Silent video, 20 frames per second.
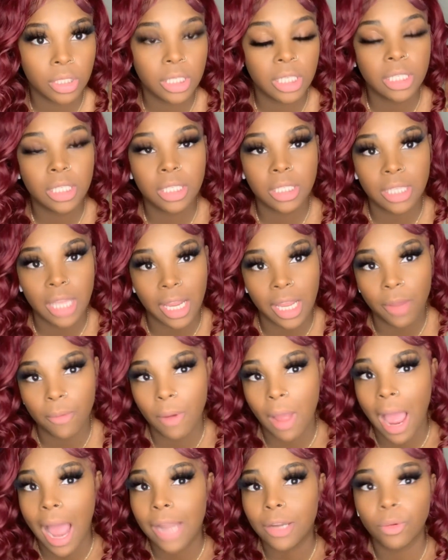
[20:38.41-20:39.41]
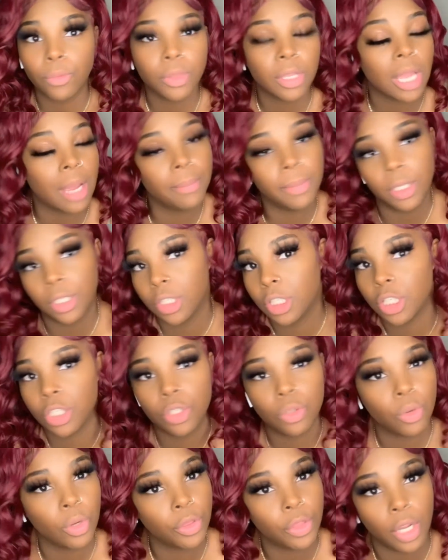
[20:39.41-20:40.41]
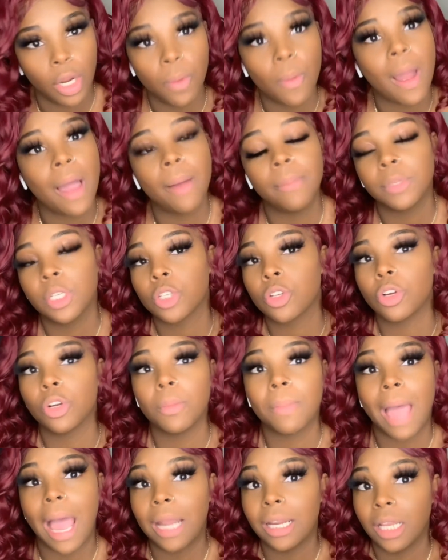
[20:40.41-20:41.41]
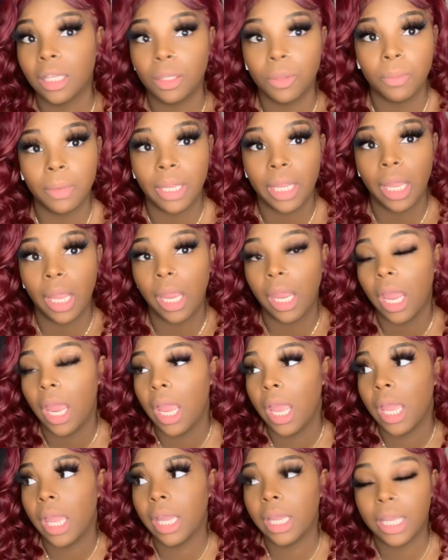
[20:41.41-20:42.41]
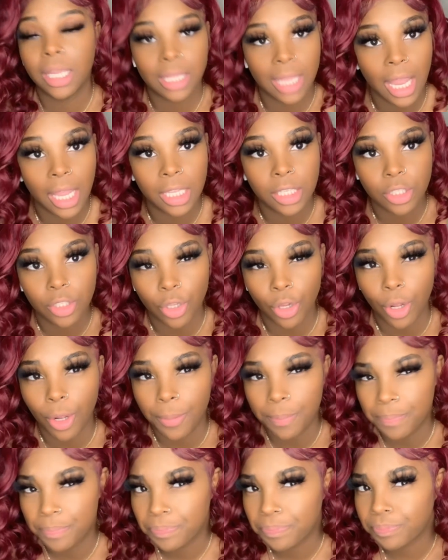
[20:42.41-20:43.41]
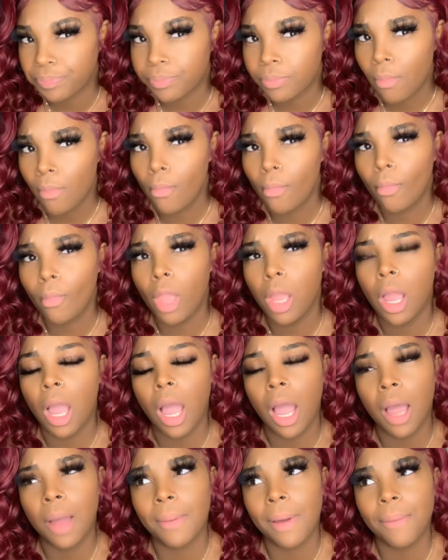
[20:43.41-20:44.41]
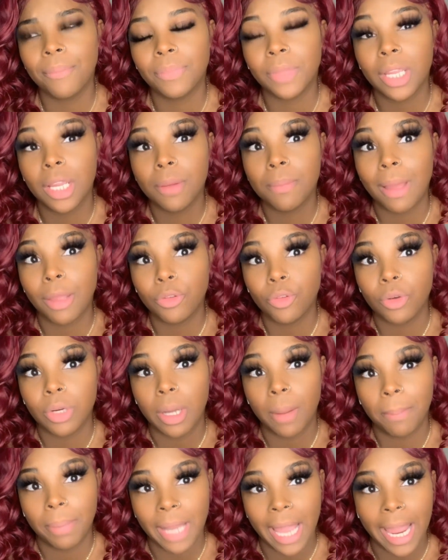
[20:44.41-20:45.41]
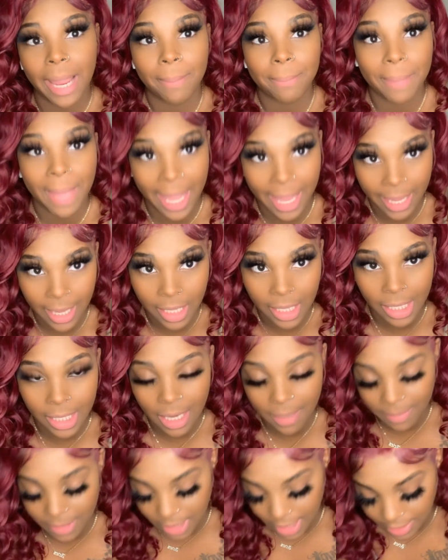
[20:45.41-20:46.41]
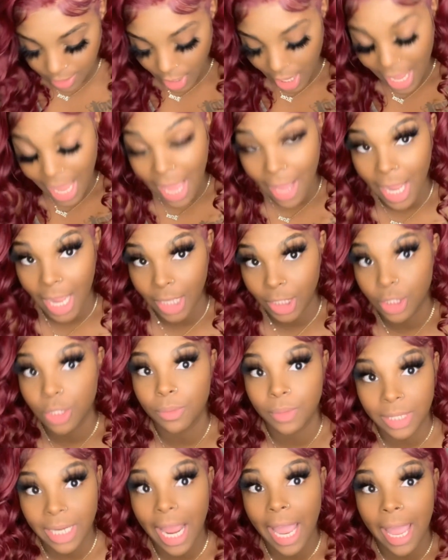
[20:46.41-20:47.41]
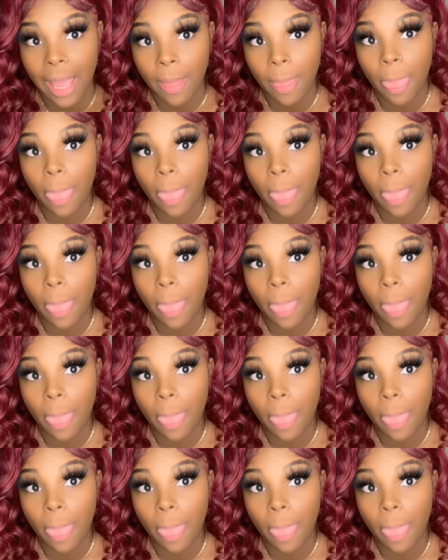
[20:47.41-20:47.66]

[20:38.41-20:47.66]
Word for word: This is the second one. I don't think I'm gonna just do a third one. I'm just gonna buy another wig and get that insult. Um, I'm thinking about doing a black bang, and I'm gonna tell y'all how I do with that.